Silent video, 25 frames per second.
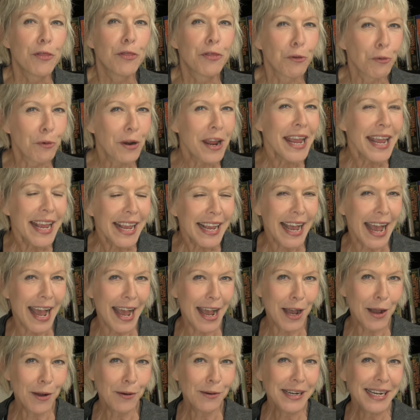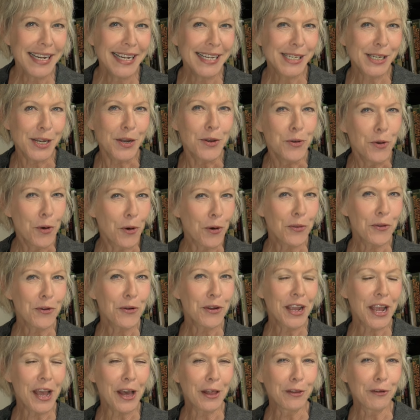Three counties in
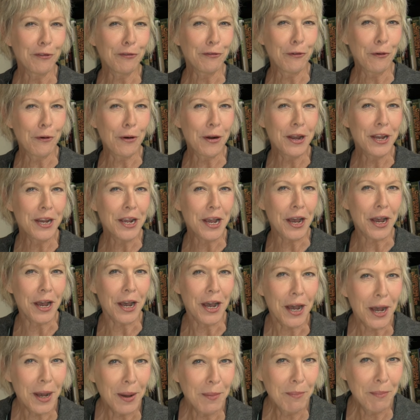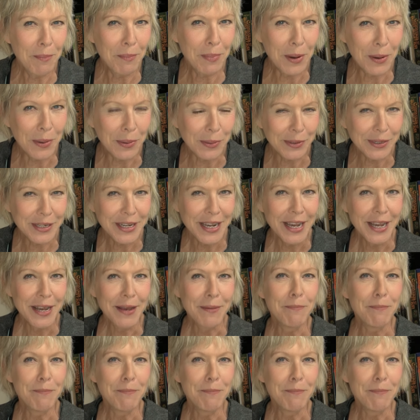Northern California, Humboldt,